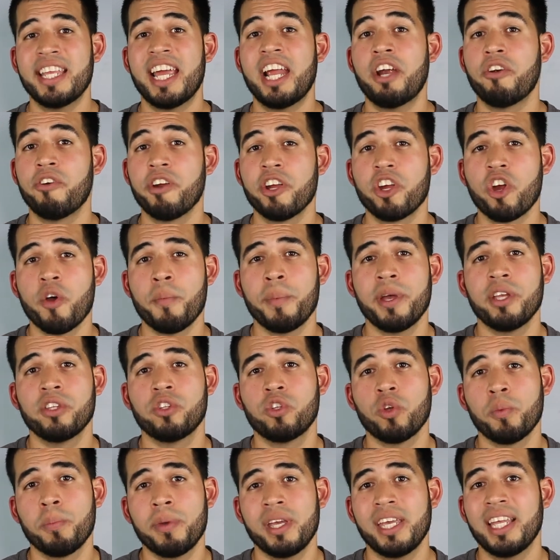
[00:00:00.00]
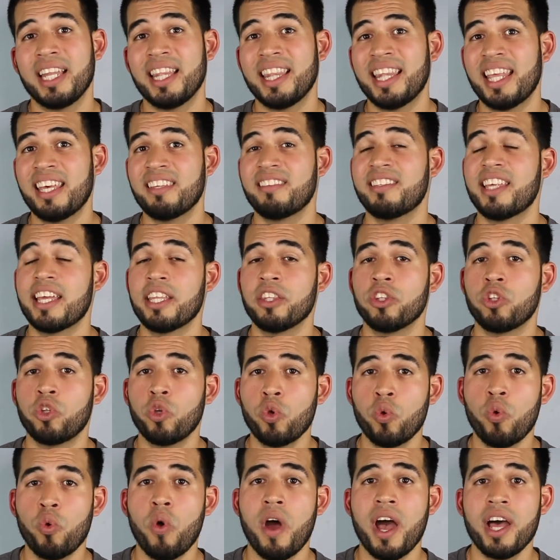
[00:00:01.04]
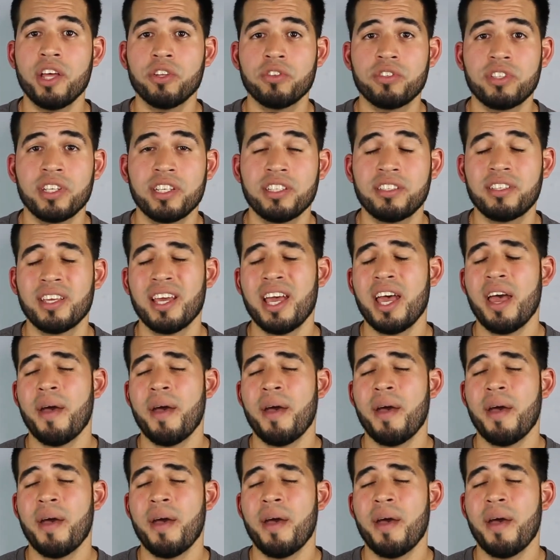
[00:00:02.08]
they recommend to be less than 2 ounces